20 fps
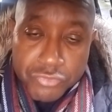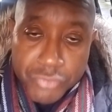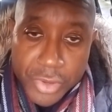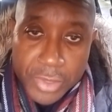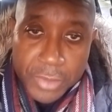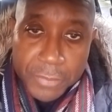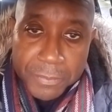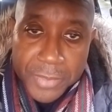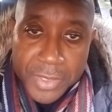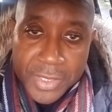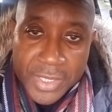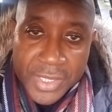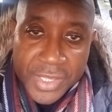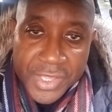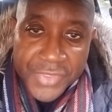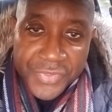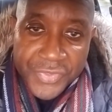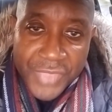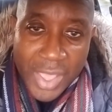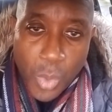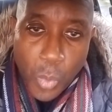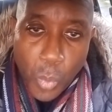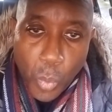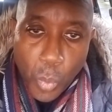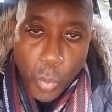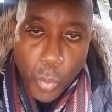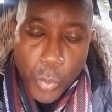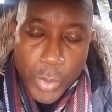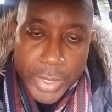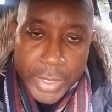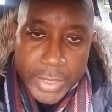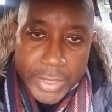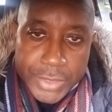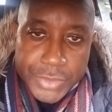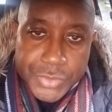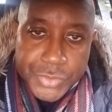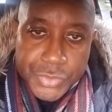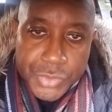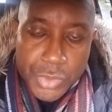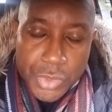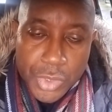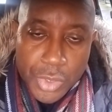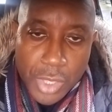realm that is